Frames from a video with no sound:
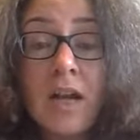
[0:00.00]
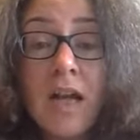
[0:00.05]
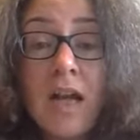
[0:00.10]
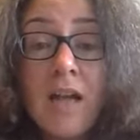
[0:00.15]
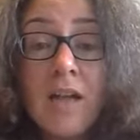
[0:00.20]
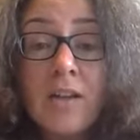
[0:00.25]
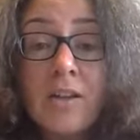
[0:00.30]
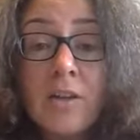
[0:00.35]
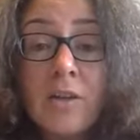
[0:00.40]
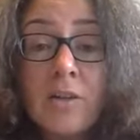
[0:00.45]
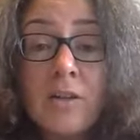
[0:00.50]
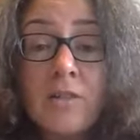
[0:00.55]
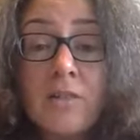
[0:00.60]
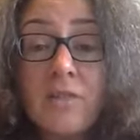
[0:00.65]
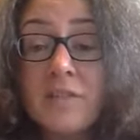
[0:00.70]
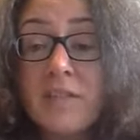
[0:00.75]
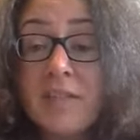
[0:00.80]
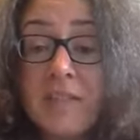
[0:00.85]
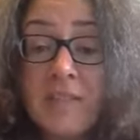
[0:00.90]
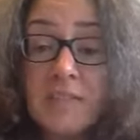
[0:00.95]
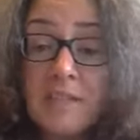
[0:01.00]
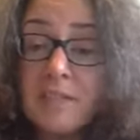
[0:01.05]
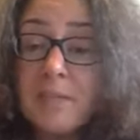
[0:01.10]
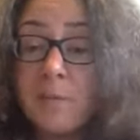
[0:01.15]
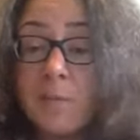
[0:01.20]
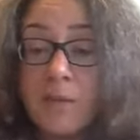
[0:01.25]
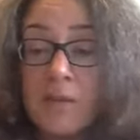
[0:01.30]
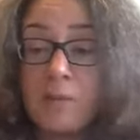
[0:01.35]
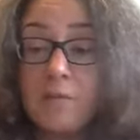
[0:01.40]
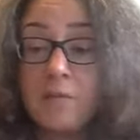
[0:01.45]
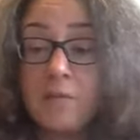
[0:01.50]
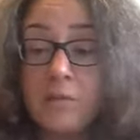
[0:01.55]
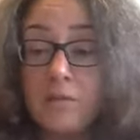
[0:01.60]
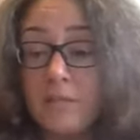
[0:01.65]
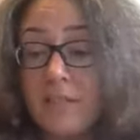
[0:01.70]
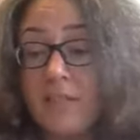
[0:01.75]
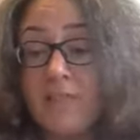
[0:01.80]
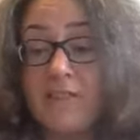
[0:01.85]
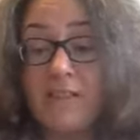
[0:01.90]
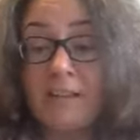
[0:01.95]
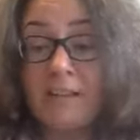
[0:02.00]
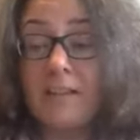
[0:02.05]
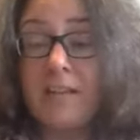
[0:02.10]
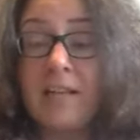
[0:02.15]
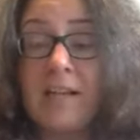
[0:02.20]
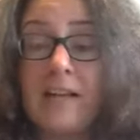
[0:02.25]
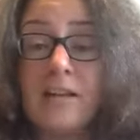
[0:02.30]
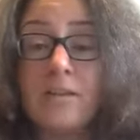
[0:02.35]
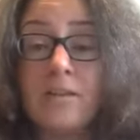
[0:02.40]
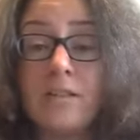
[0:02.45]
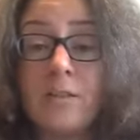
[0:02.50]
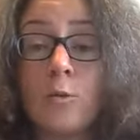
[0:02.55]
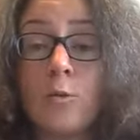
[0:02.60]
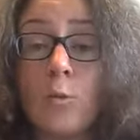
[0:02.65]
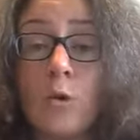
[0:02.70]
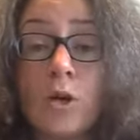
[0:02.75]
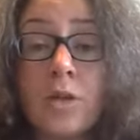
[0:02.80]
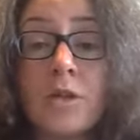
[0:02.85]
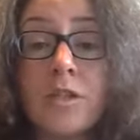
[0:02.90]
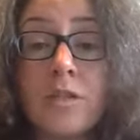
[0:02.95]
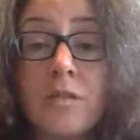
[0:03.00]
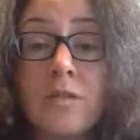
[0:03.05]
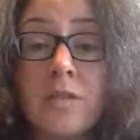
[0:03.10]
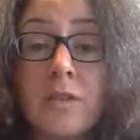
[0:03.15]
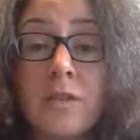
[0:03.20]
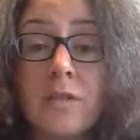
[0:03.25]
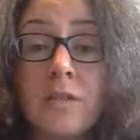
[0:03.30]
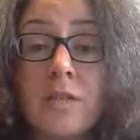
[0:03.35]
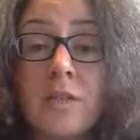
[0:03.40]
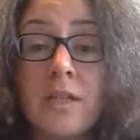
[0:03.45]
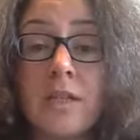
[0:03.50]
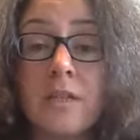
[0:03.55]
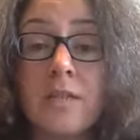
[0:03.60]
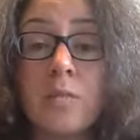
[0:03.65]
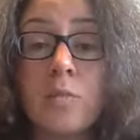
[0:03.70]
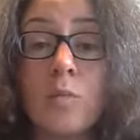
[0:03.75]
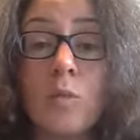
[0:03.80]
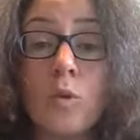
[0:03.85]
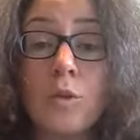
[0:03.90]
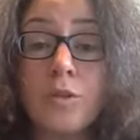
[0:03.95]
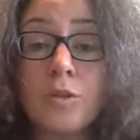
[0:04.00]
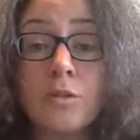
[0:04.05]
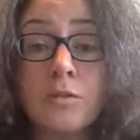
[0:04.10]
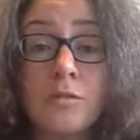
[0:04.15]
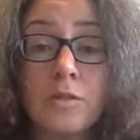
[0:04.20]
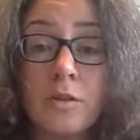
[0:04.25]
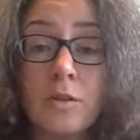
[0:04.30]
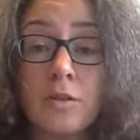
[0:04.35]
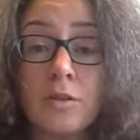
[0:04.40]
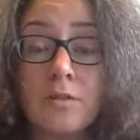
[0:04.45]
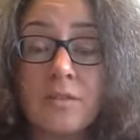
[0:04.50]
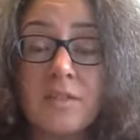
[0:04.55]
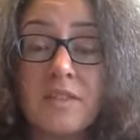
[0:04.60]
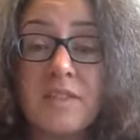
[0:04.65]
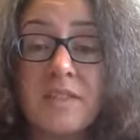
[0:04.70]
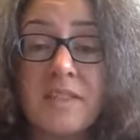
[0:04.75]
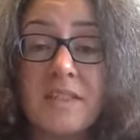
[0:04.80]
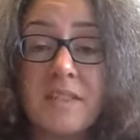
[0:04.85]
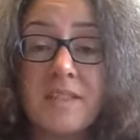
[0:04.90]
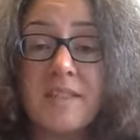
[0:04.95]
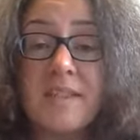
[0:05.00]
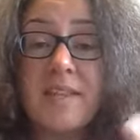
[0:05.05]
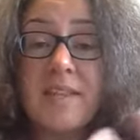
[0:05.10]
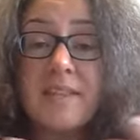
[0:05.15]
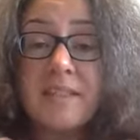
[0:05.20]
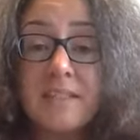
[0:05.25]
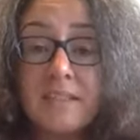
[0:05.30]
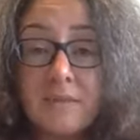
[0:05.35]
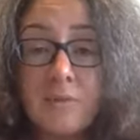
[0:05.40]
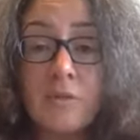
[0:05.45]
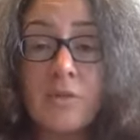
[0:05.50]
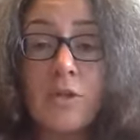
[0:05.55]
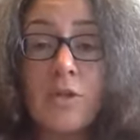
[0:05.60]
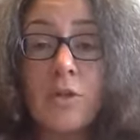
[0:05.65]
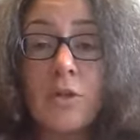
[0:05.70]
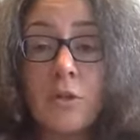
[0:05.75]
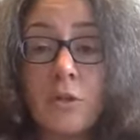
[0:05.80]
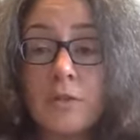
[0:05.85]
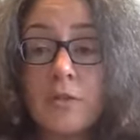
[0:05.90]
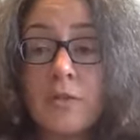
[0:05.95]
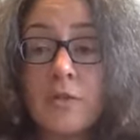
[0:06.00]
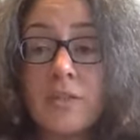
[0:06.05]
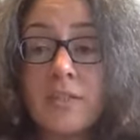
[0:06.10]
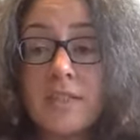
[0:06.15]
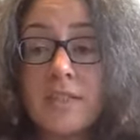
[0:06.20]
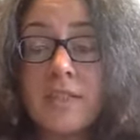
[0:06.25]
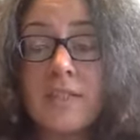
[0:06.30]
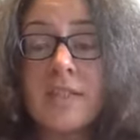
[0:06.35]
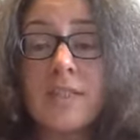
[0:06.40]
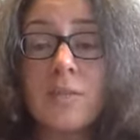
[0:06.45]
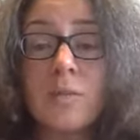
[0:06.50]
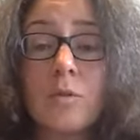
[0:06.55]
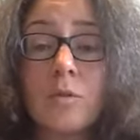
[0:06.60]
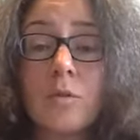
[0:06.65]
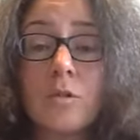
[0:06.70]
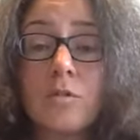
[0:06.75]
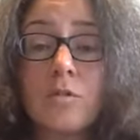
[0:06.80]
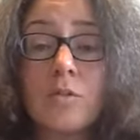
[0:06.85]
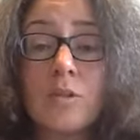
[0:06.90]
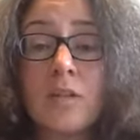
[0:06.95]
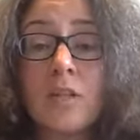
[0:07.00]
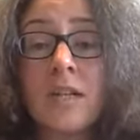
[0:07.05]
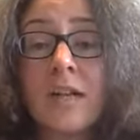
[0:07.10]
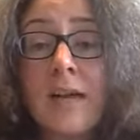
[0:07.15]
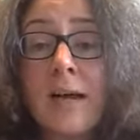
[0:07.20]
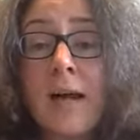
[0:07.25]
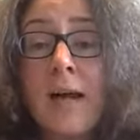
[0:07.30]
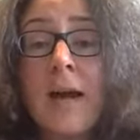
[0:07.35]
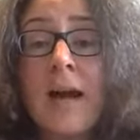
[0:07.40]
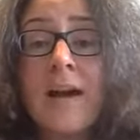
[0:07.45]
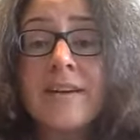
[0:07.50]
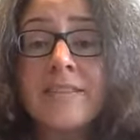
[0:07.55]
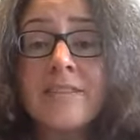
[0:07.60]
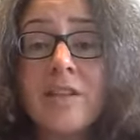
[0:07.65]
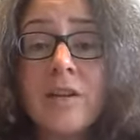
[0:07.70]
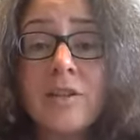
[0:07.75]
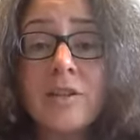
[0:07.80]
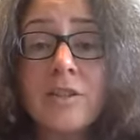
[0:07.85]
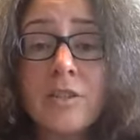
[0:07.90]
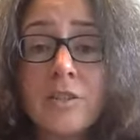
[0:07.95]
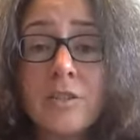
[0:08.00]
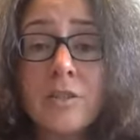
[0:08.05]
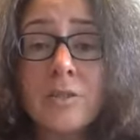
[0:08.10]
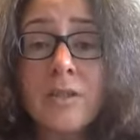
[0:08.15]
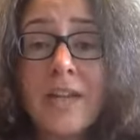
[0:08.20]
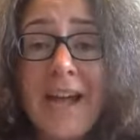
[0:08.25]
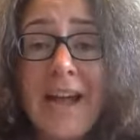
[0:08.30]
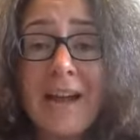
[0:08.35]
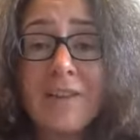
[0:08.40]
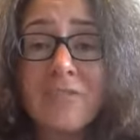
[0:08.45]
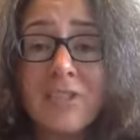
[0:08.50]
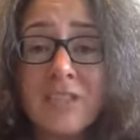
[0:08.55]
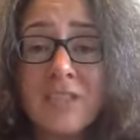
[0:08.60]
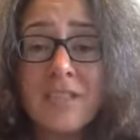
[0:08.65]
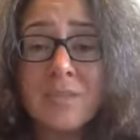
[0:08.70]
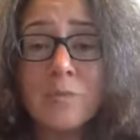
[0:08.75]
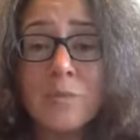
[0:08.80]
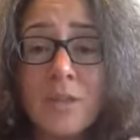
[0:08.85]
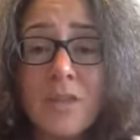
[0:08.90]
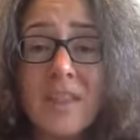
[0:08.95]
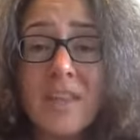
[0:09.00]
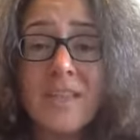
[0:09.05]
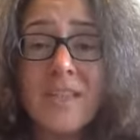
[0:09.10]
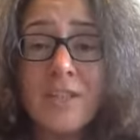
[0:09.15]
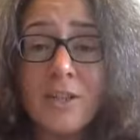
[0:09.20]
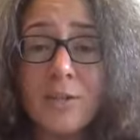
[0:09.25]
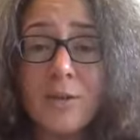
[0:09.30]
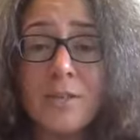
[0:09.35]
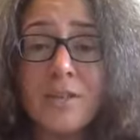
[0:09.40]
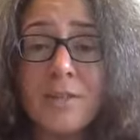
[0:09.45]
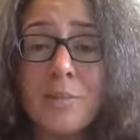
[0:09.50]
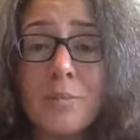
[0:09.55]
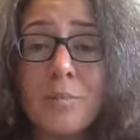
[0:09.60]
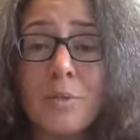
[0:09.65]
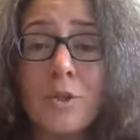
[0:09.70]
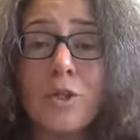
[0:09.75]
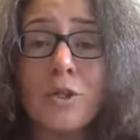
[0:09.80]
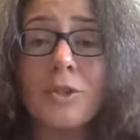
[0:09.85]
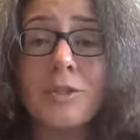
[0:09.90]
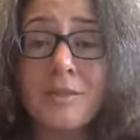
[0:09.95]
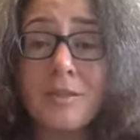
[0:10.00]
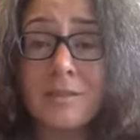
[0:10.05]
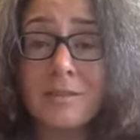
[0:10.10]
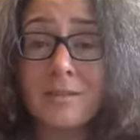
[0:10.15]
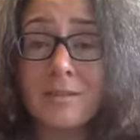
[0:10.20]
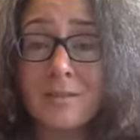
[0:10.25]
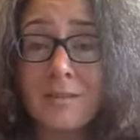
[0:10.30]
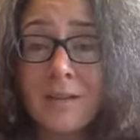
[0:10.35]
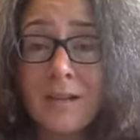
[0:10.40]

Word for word: You know, and if you see it as a pink fluffy cloud and it works for you, then that's wonderful. Or if you see it as a list for the universe, then that's wonderful. As long as you don't carry it within you as a burden